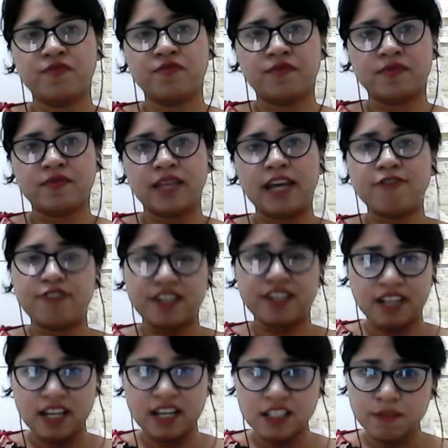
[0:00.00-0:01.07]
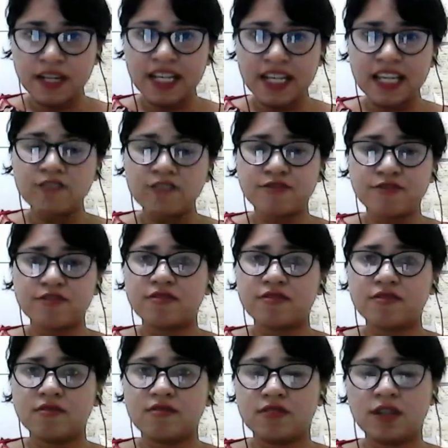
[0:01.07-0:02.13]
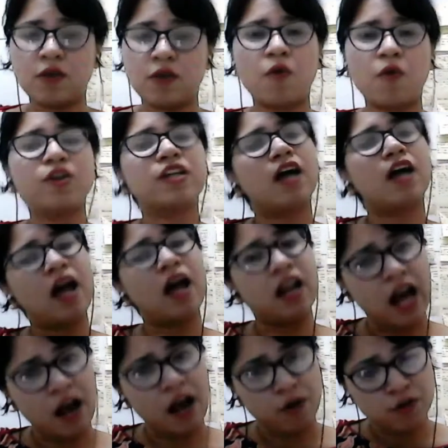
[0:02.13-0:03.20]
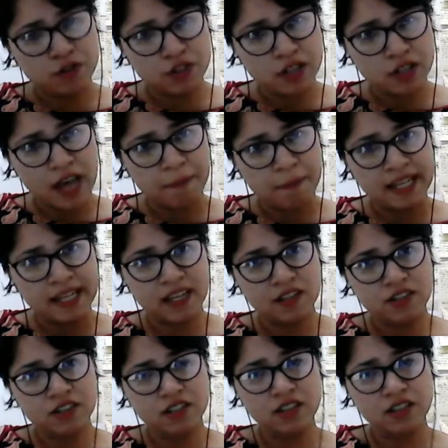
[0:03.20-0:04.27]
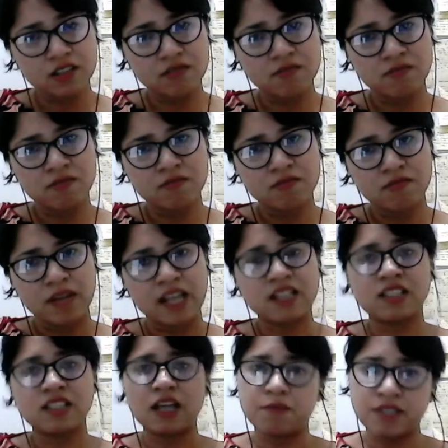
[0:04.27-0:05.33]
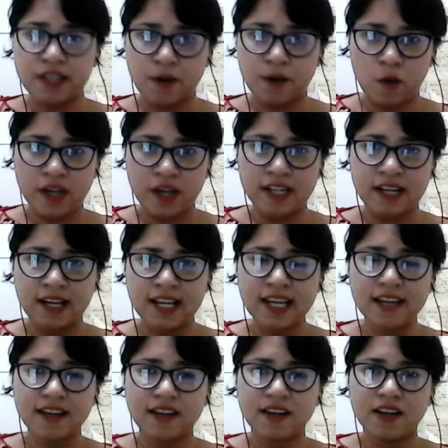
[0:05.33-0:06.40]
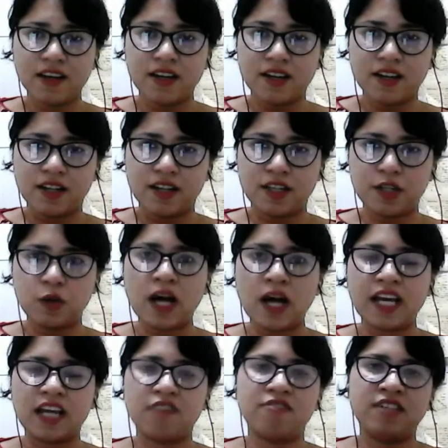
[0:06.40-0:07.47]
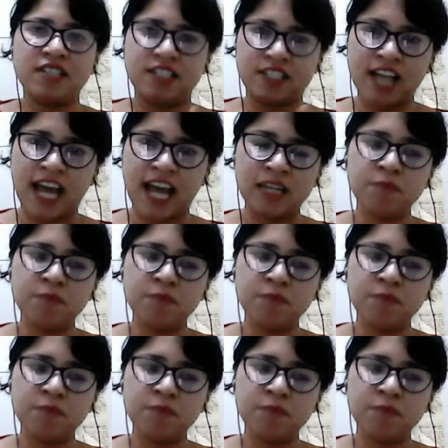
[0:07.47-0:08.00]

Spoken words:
If it does believe, the court allows the application, and subsequently you are given time